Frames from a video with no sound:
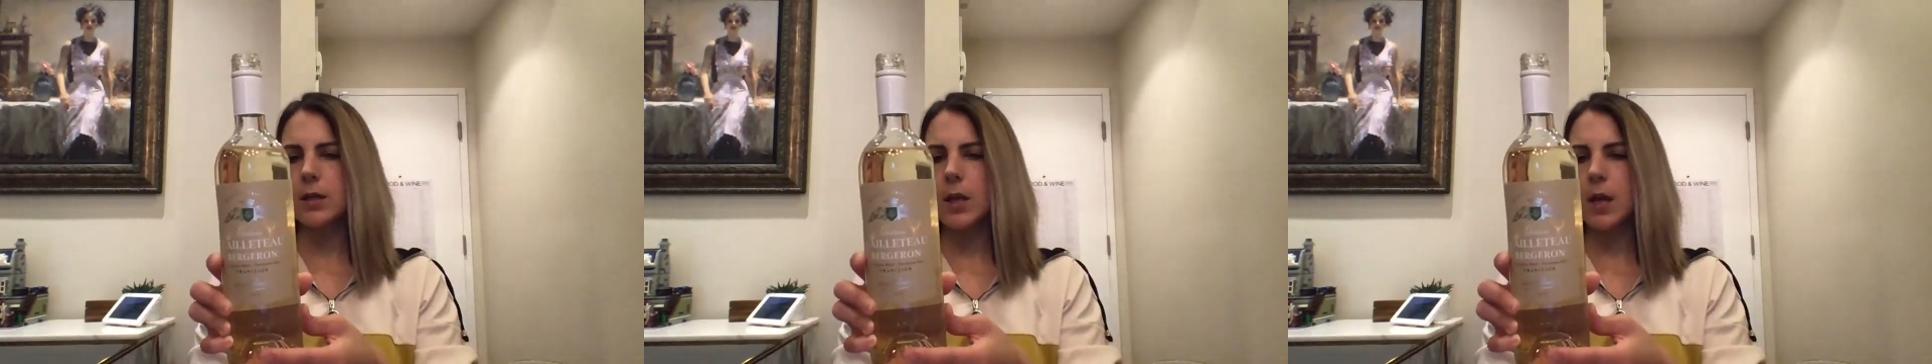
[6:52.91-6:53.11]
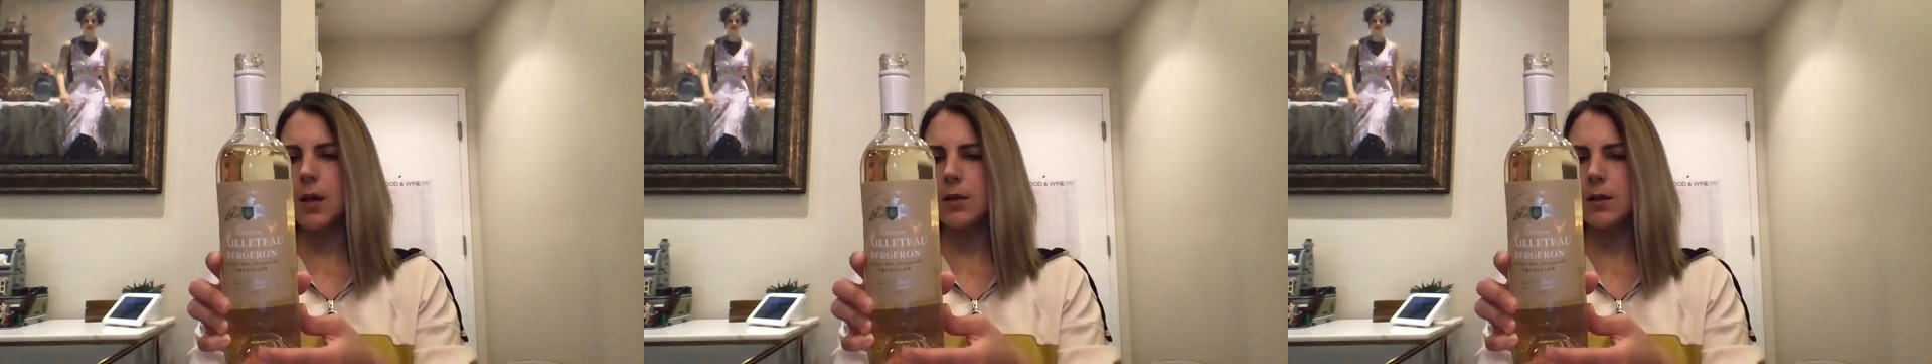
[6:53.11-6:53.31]

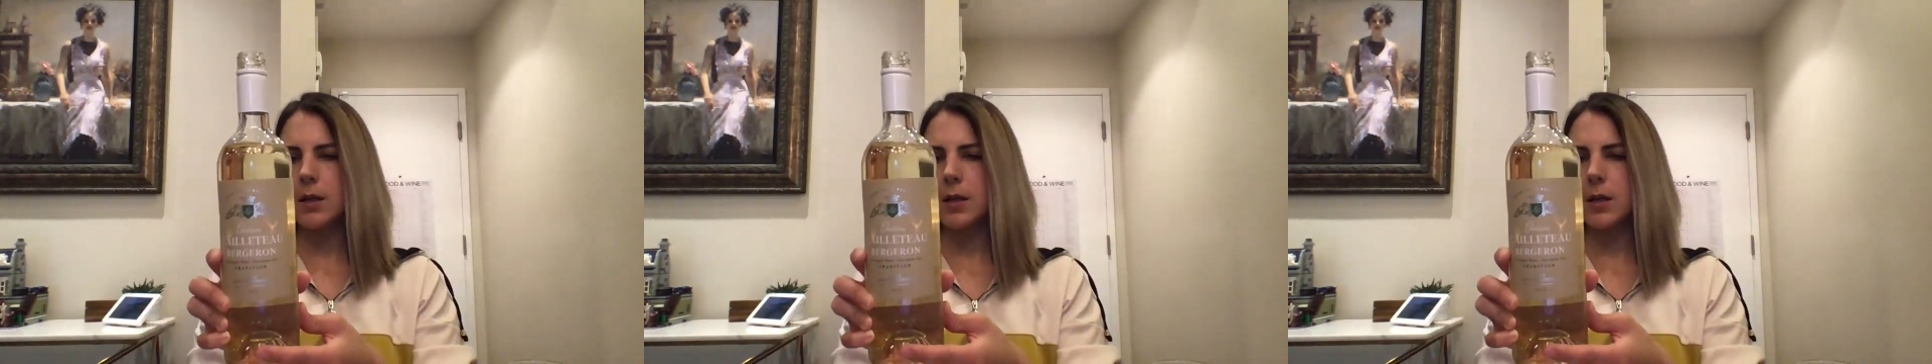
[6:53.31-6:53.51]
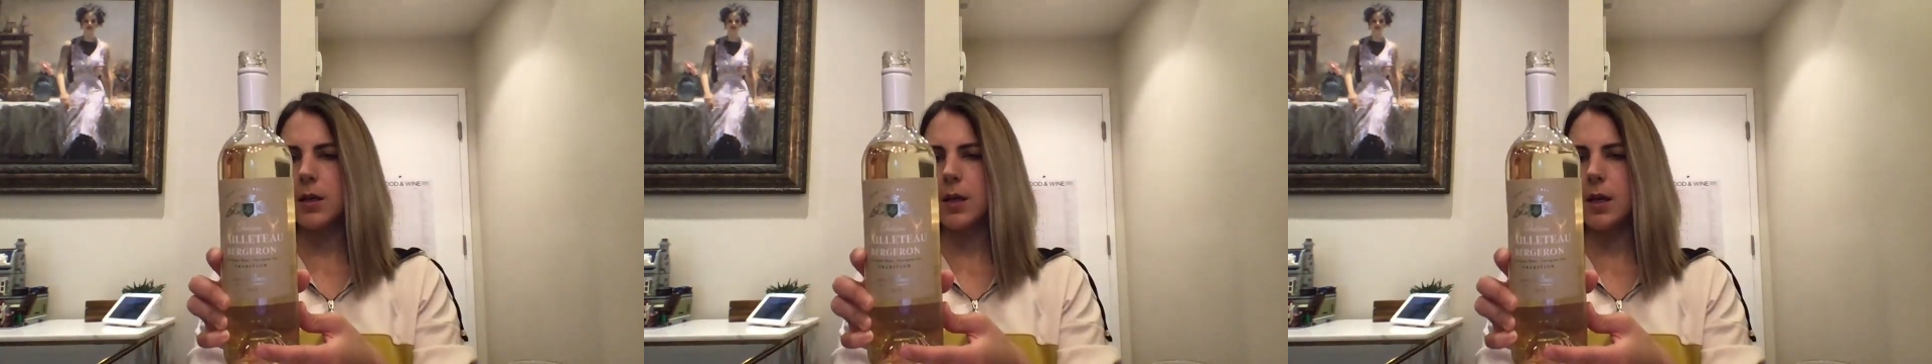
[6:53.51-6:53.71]

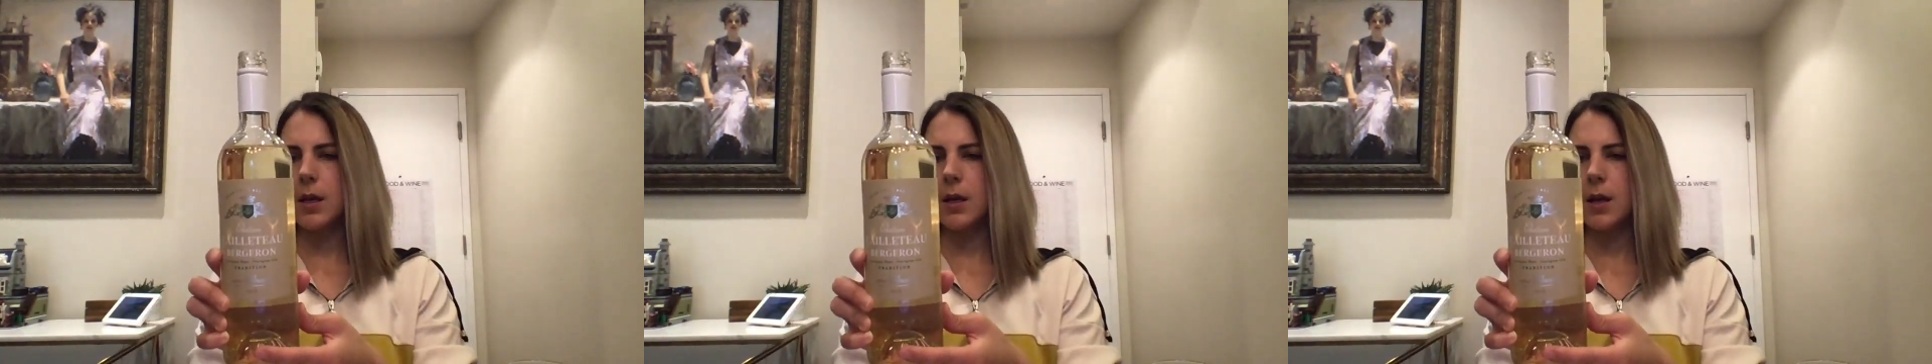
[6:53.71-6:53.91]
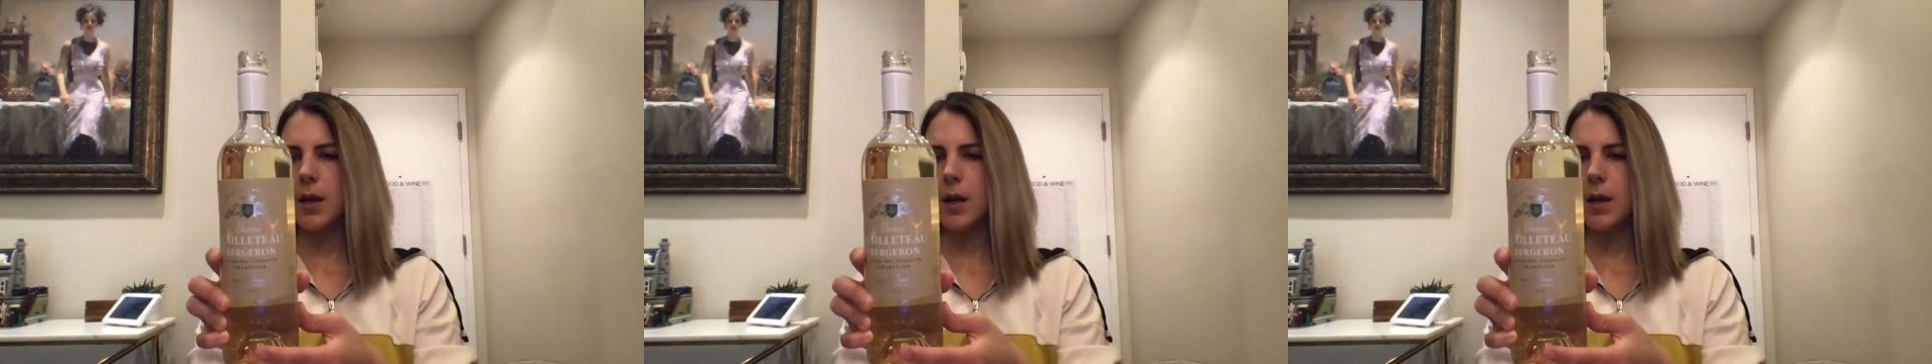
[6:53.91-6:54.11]
tasty,
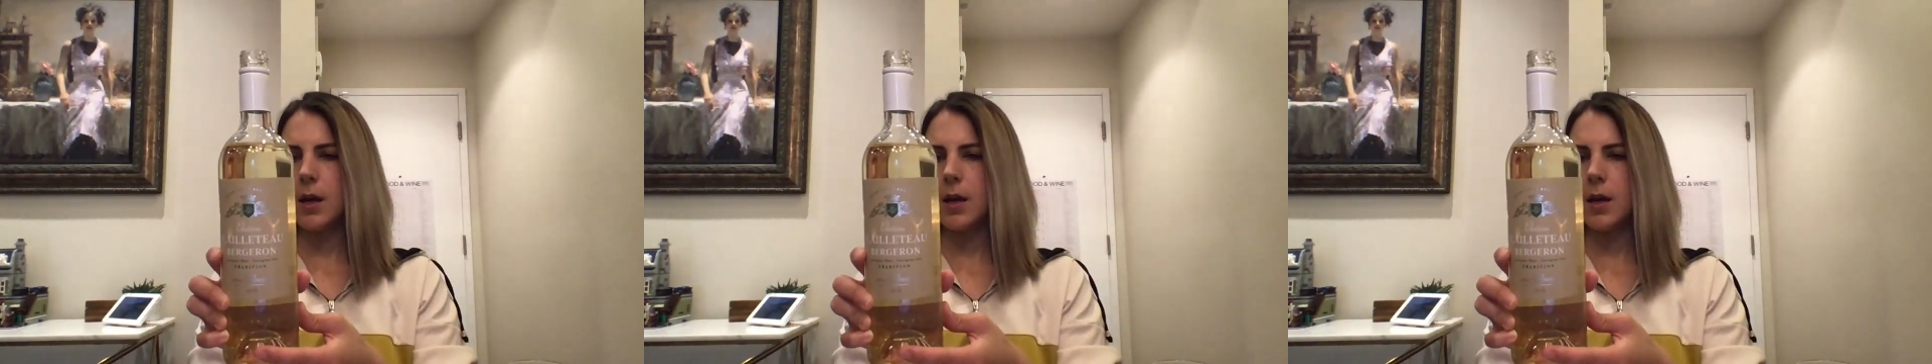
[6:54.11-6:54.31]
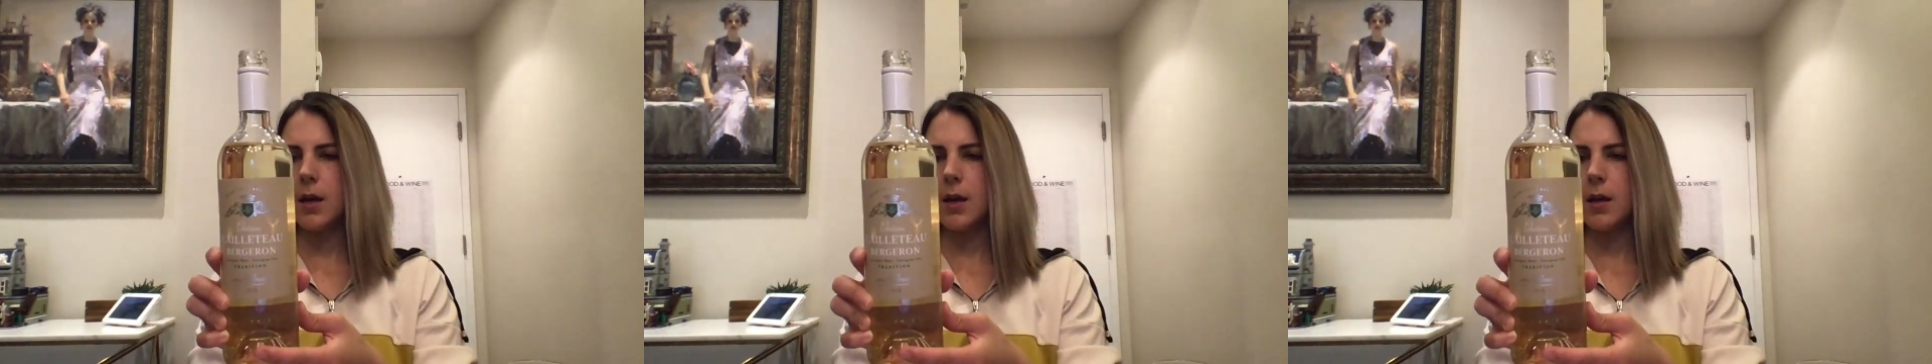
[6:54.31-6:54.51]
and
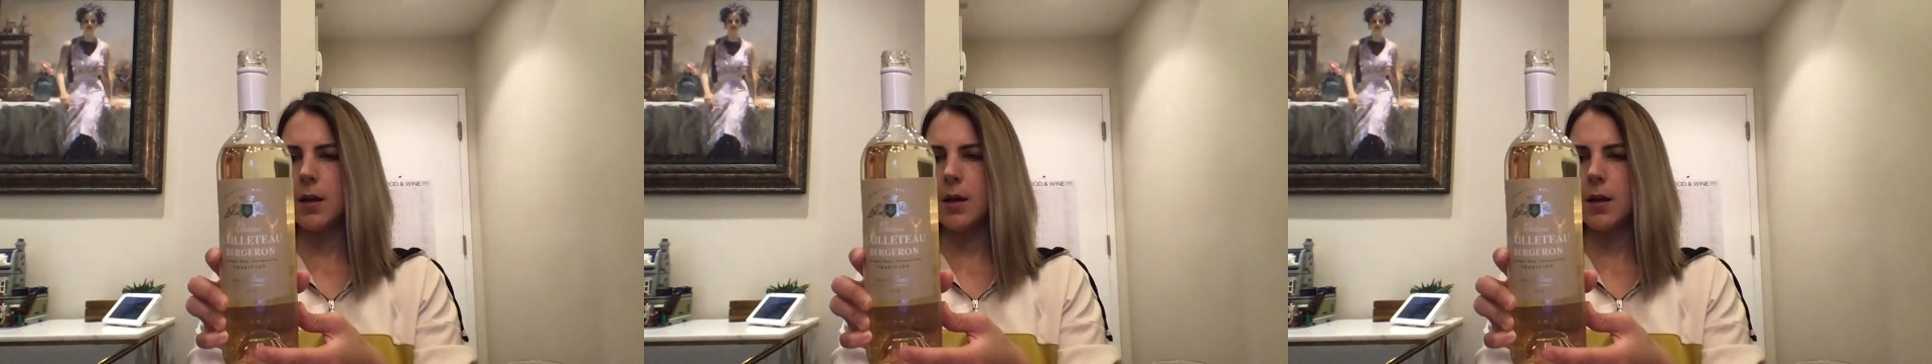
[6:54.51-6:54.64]
I